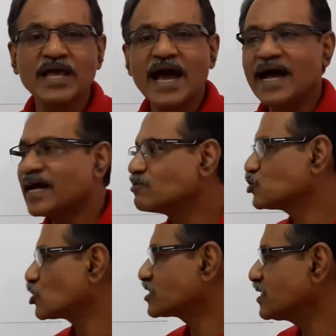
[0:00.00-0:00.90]
I have
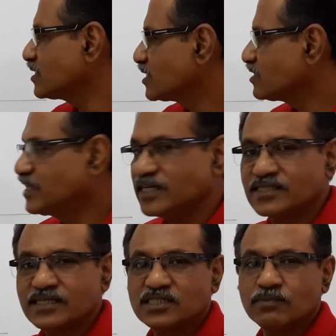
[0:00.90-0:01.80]
chosen
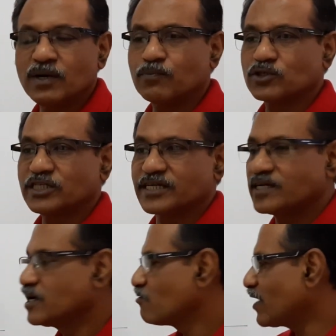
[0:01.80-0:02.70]
this simple
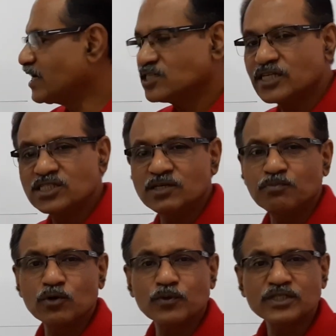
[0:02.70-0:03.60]
position. What is this
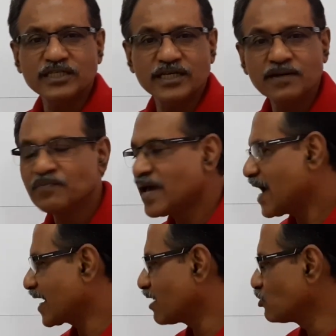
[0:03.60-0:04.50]
simple position? I
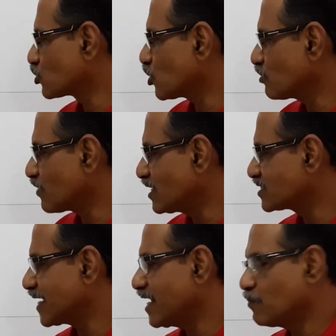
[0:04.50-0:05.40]
have drawn one
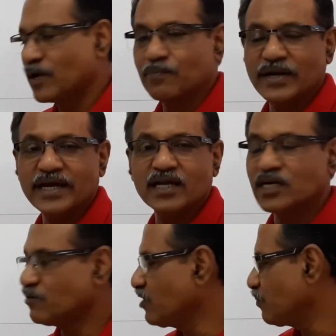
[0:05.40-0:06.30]
side perpendicular
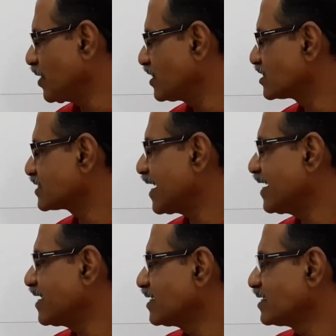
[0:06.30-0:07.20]
to VP, the
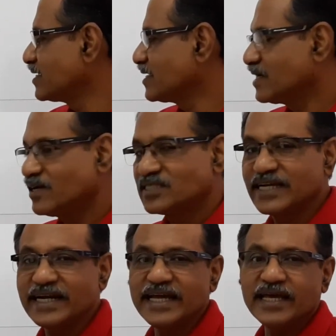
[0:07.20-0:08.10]
side
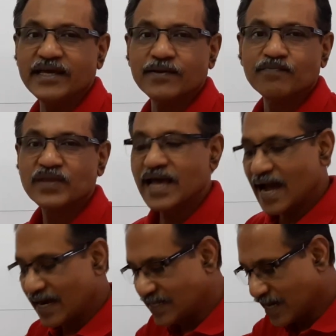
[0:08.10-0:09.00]
CD,
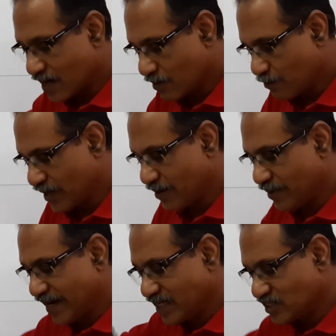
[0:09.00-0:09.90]
and the
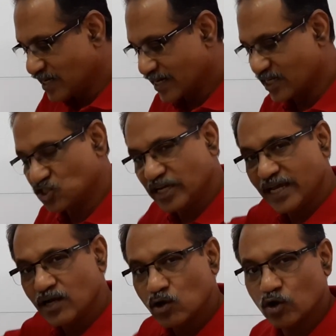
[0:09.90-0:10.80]
pyramid is
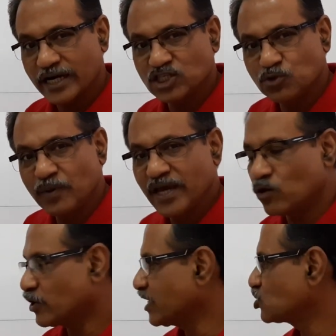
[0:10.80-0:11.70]
resting on HP
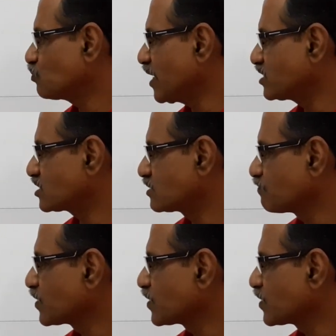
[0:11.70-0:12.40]
on its base.